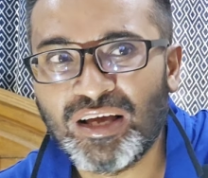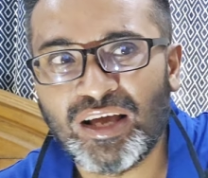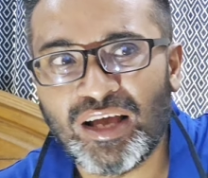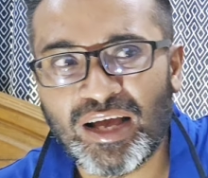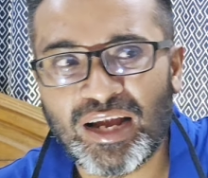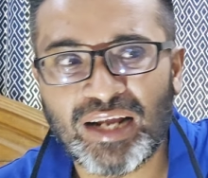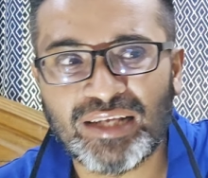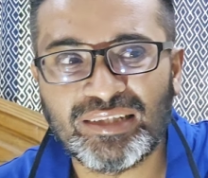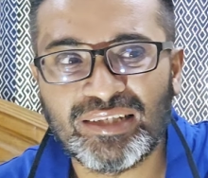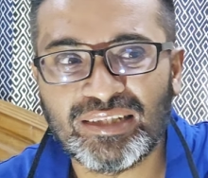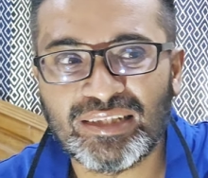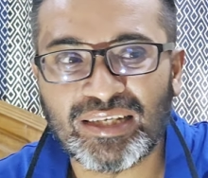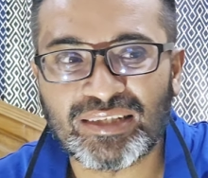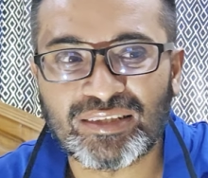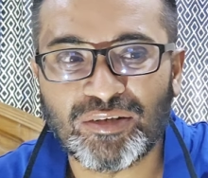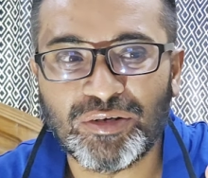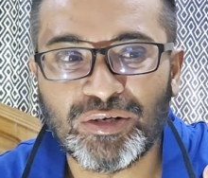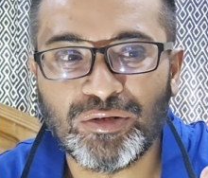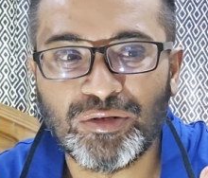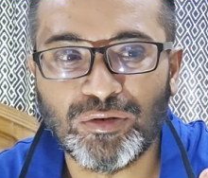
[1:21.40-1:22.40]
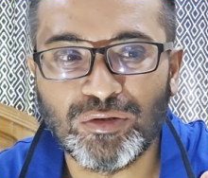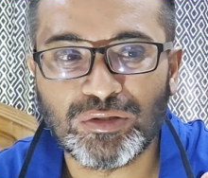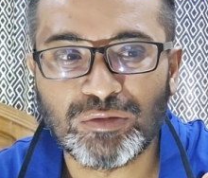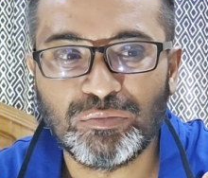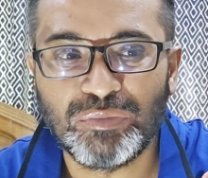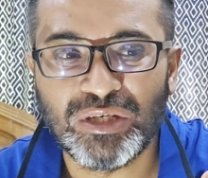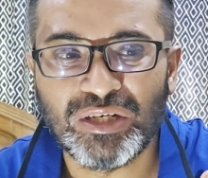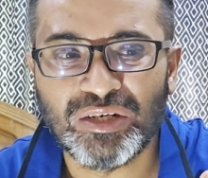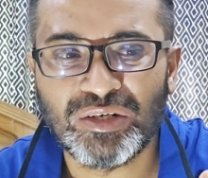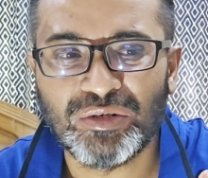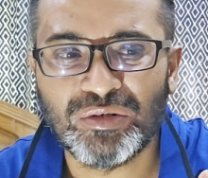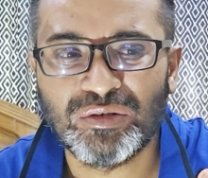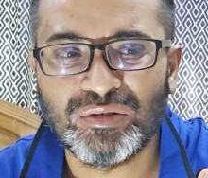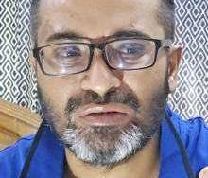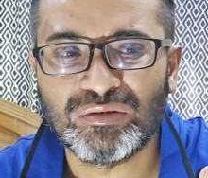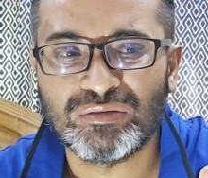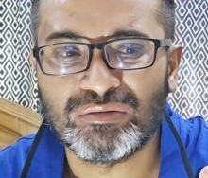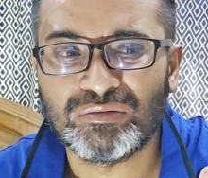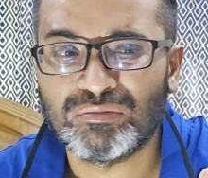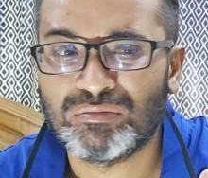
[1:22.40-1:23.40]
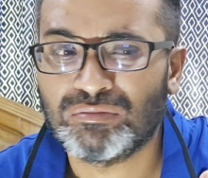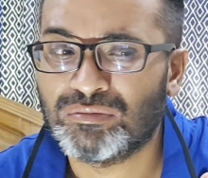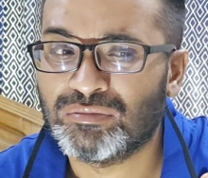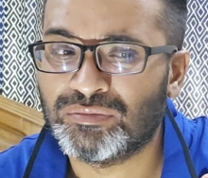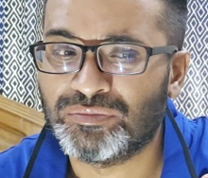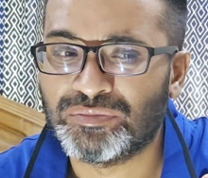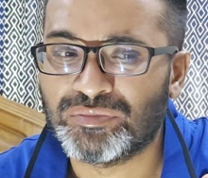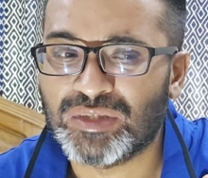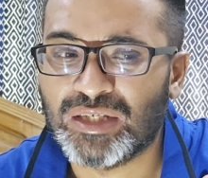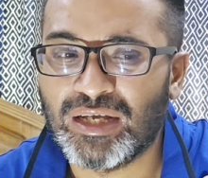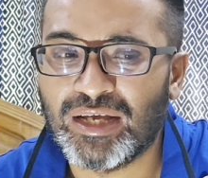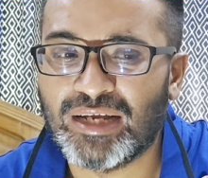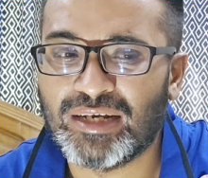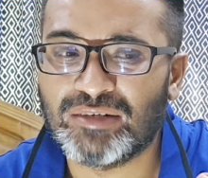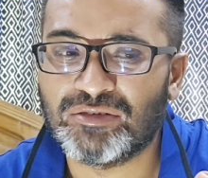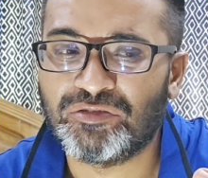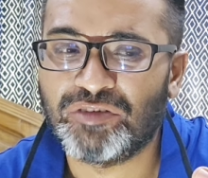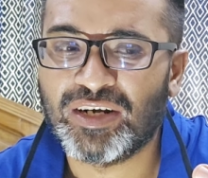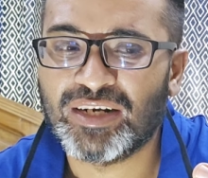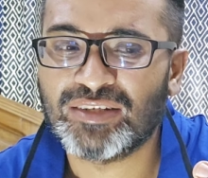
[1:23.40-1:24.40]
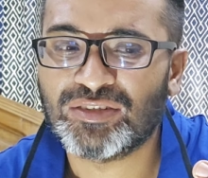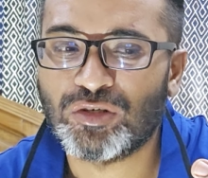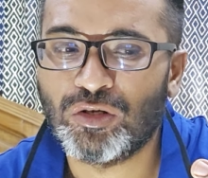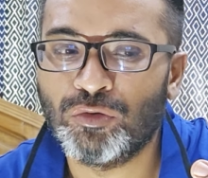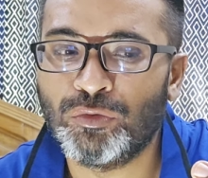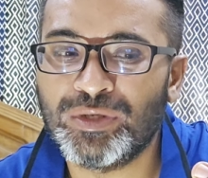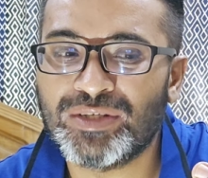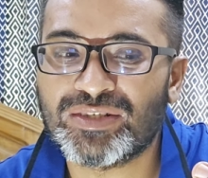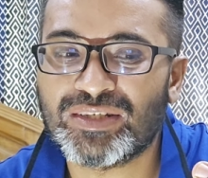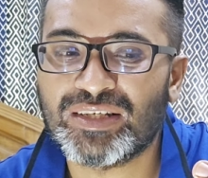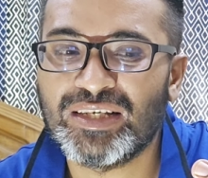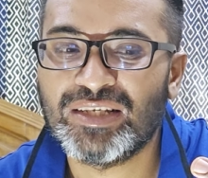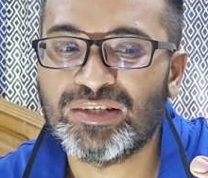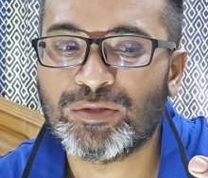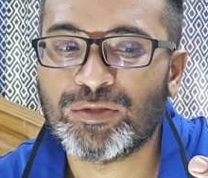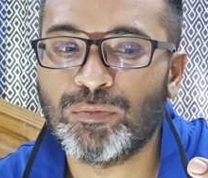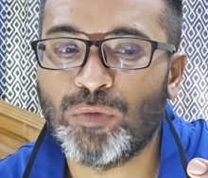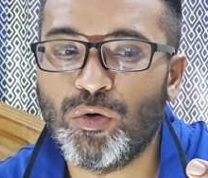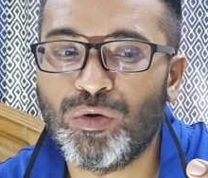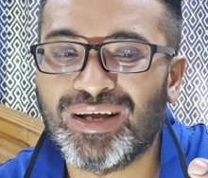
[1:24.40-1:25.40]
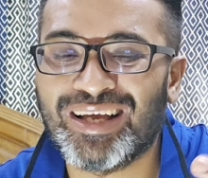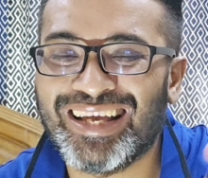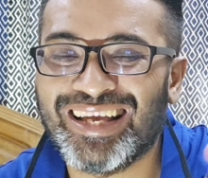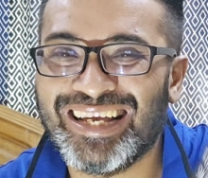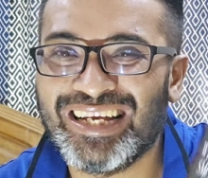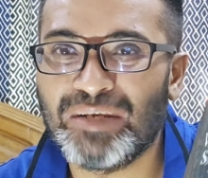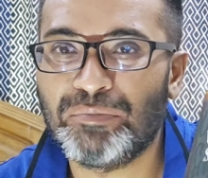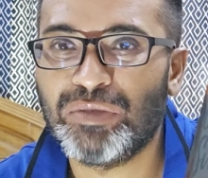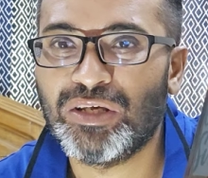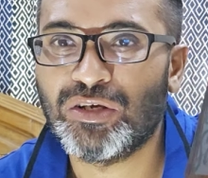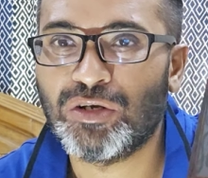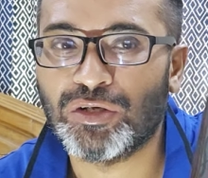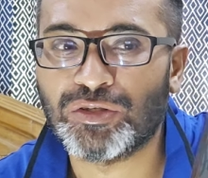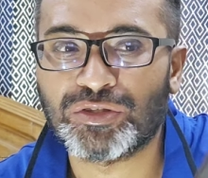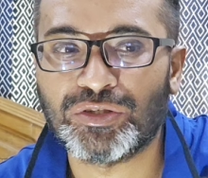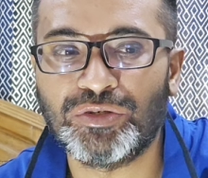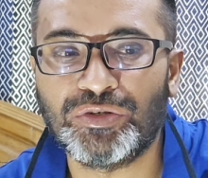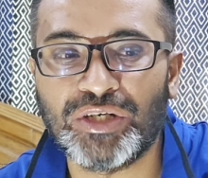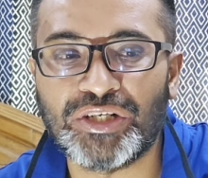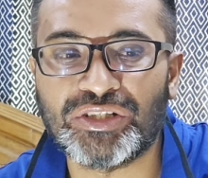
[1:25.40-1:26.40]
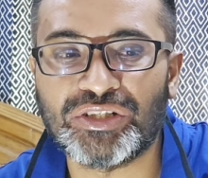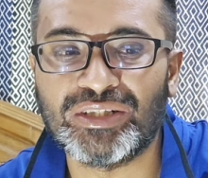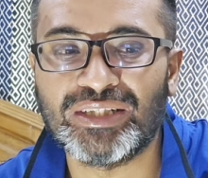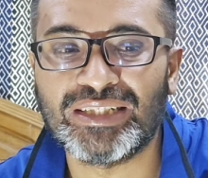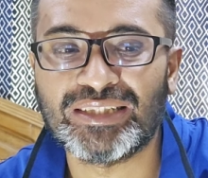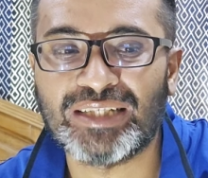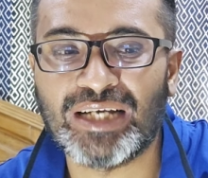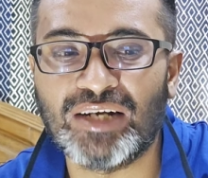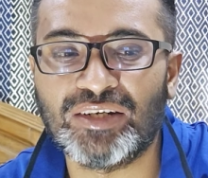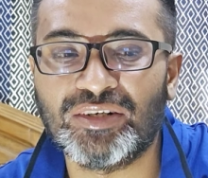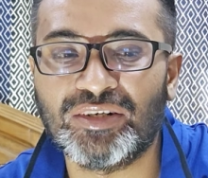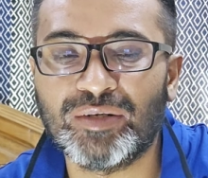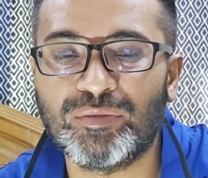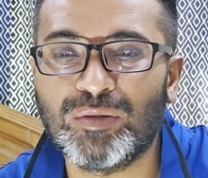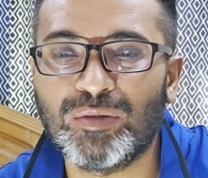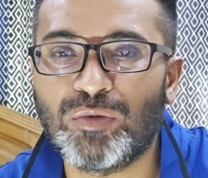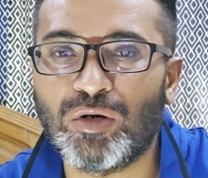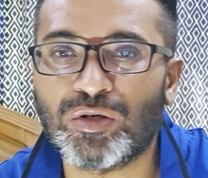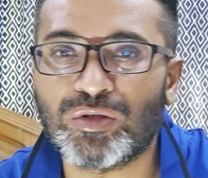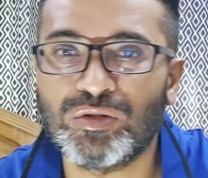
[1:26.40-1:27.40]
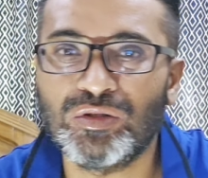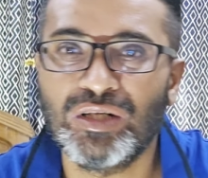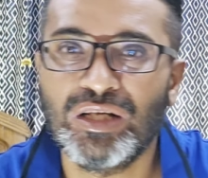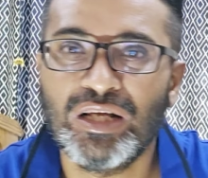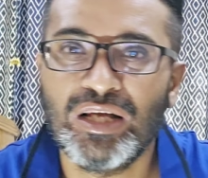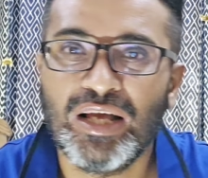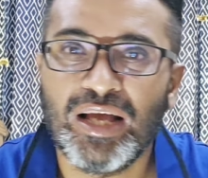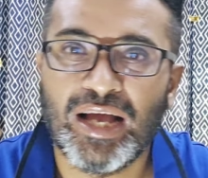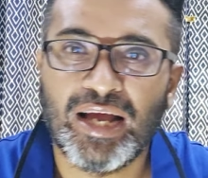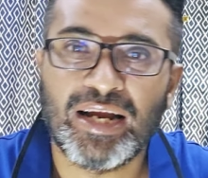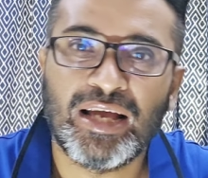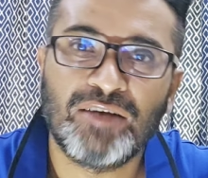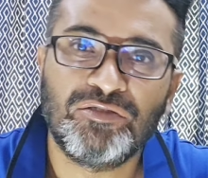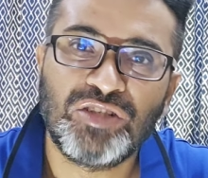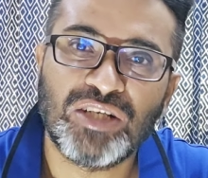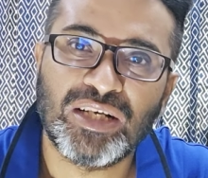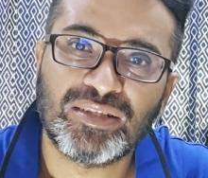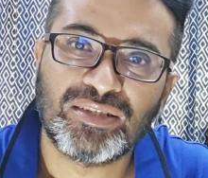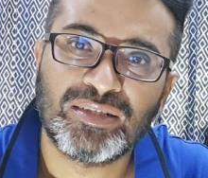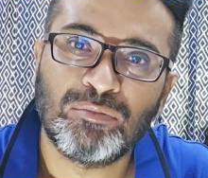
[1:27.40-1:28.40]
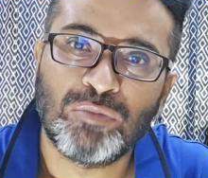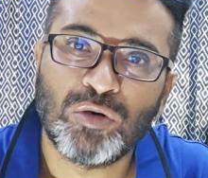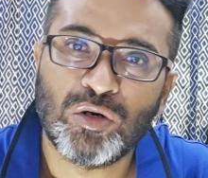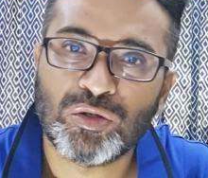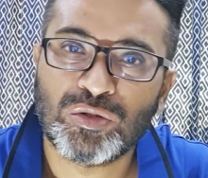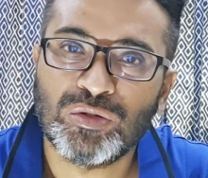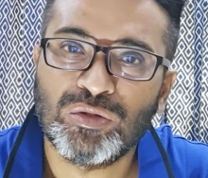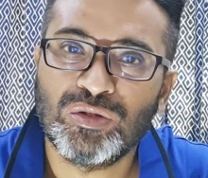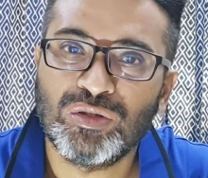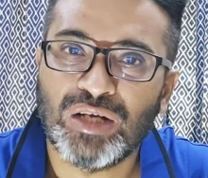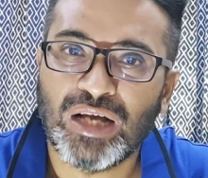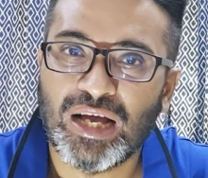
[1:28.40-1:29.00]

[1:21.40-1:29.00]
and i think that's how it goes beardo mm, and fragrance called whisky smoke edp concentration this is a 100 ml bottle and I have just the bottle.